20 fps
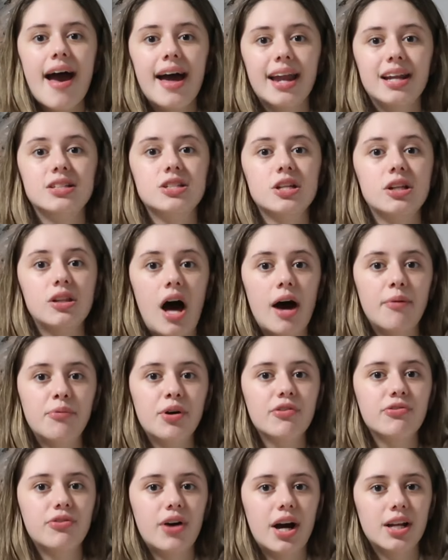And it's a lot
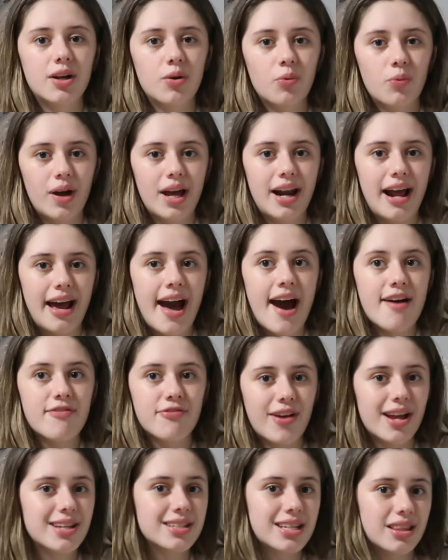more fun when I
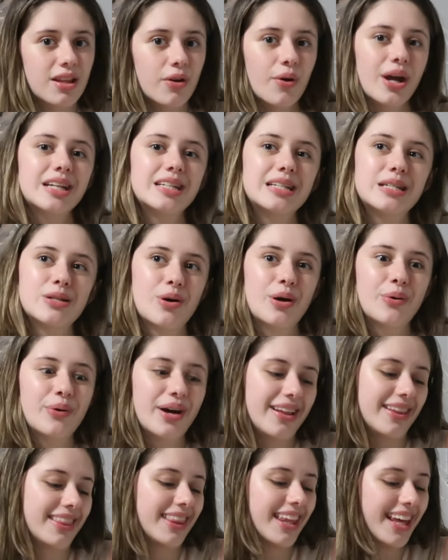have friends at the ring to do it
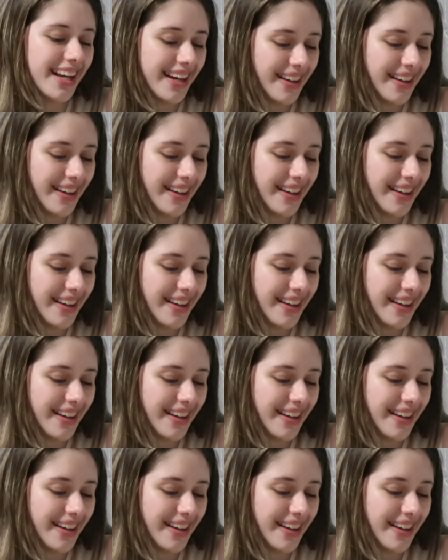with.